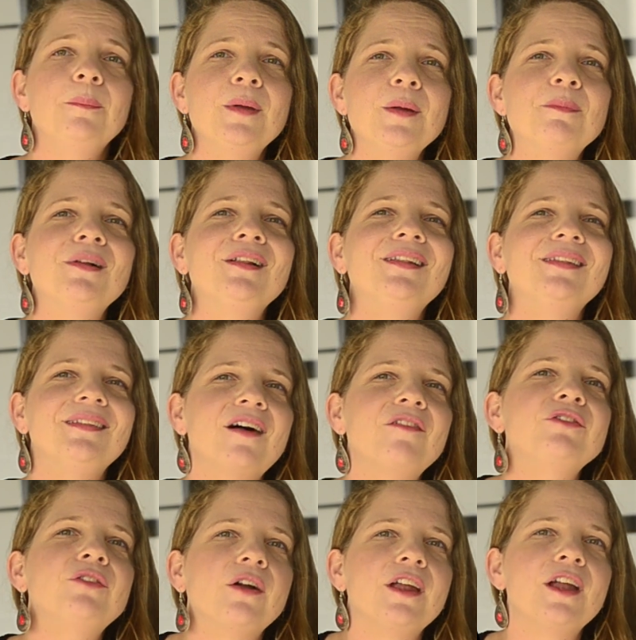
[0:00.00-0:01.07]
People
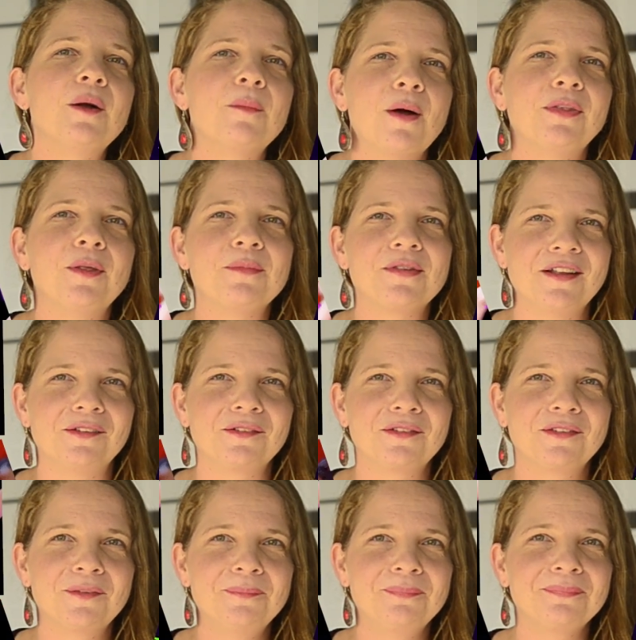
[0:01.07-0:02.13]
love talking about
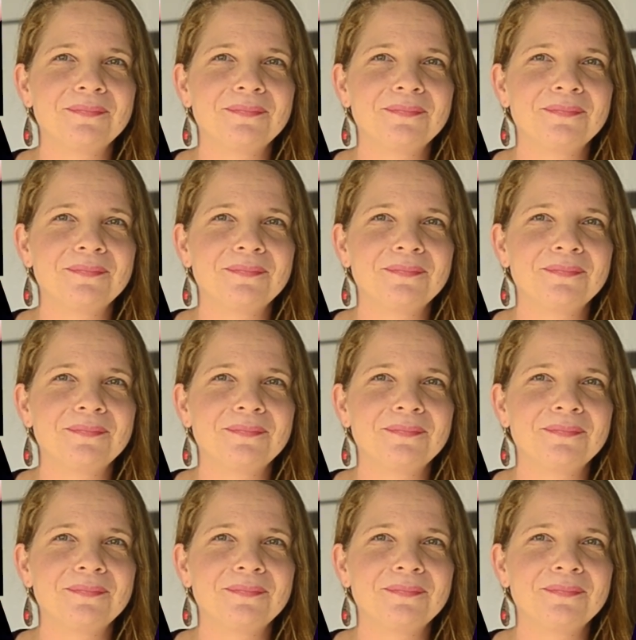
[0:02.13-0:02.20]
themselves.